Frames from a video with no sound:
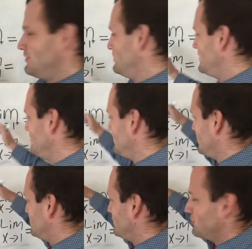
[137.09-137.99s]
We keep getting
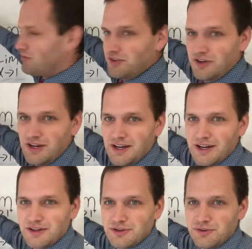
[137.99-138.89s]
closer
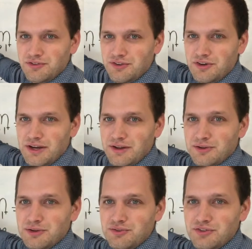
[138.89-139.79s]
and closer and
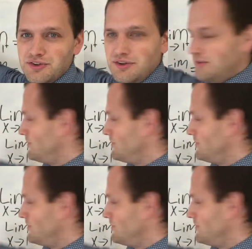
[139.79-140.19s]
closer